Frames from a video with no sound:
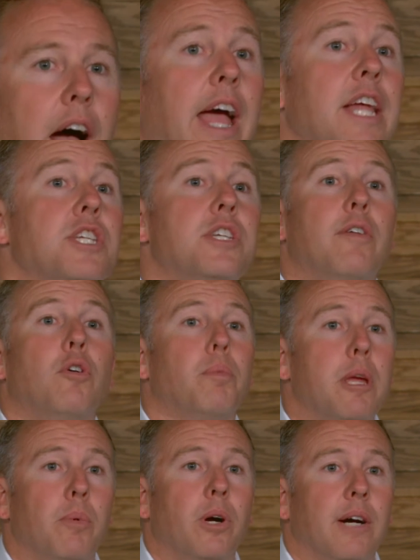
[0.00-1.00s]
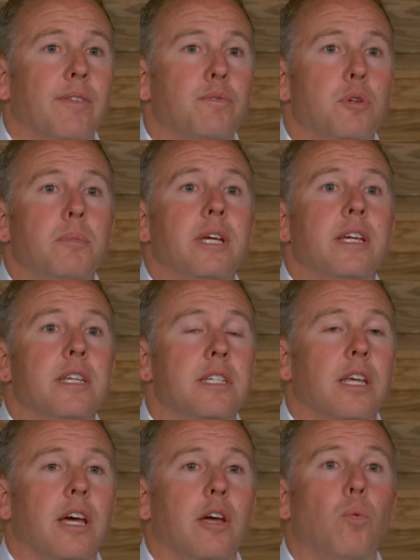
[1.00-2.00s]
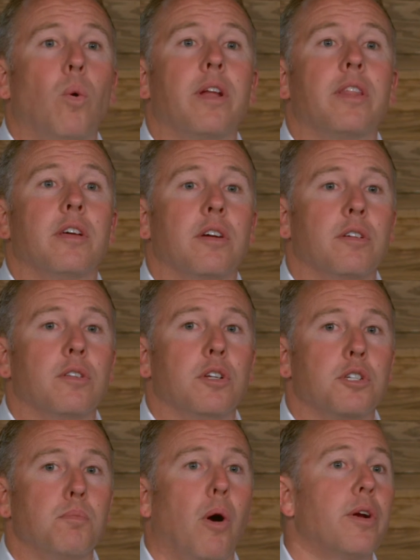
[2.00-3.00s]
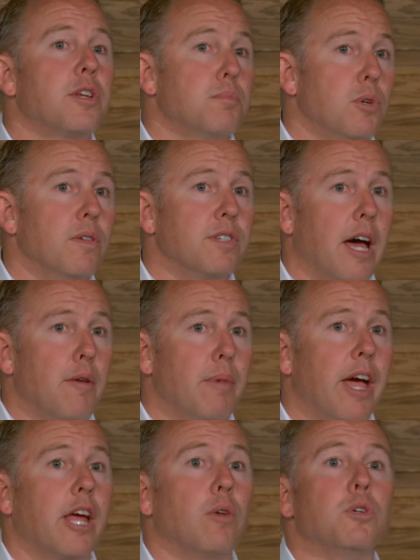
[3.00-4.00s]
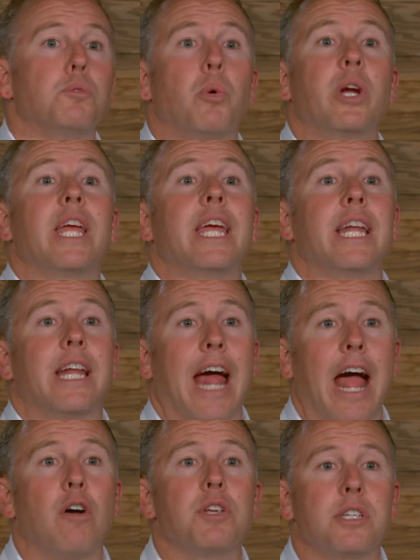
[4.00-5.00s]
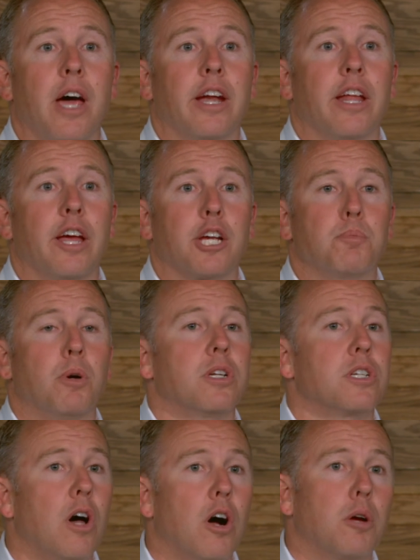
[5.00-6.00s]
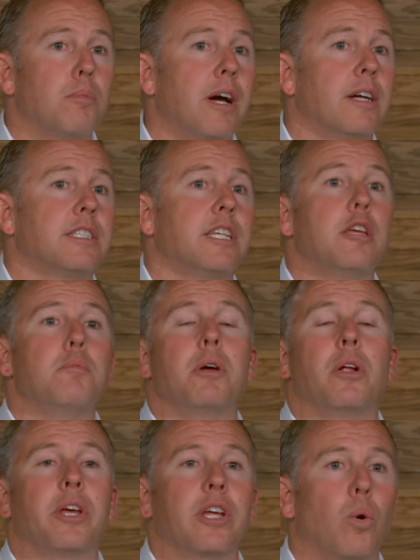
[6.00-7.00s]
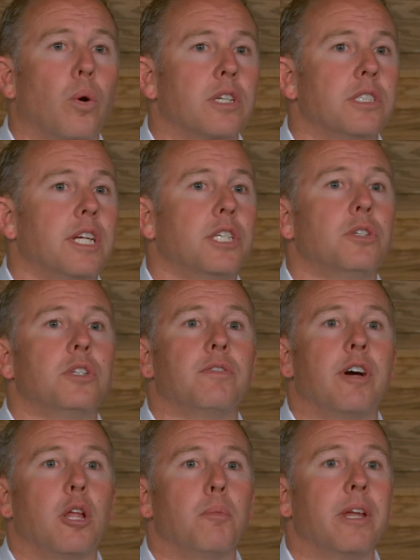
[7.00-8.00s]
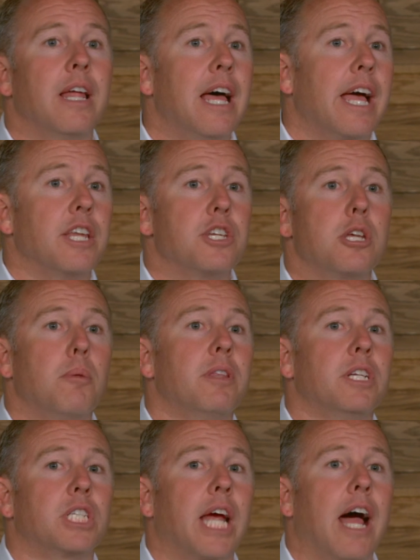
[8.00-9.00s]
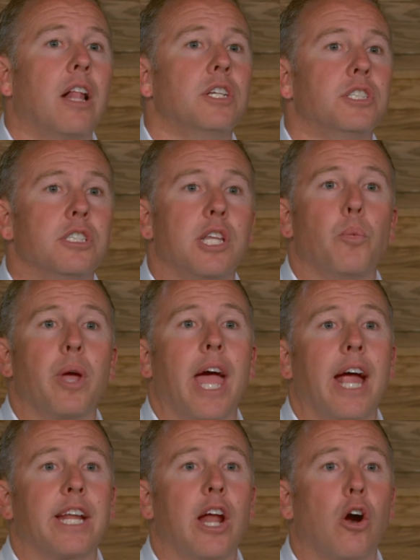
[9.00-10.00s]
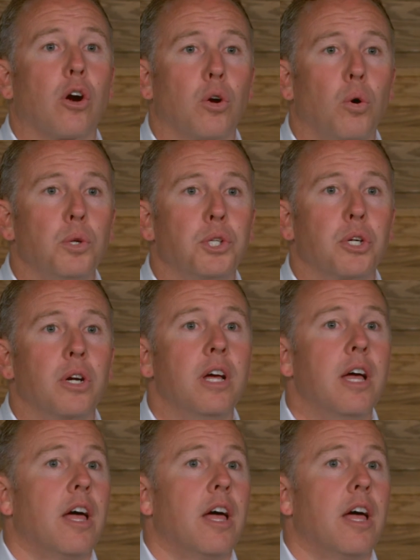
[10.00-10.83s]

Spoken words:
I had several people come up to me and say one of the smartest moves I made was bringing in an outside expert to talk about team building and organizational development and some of the challenges that we had in our culture.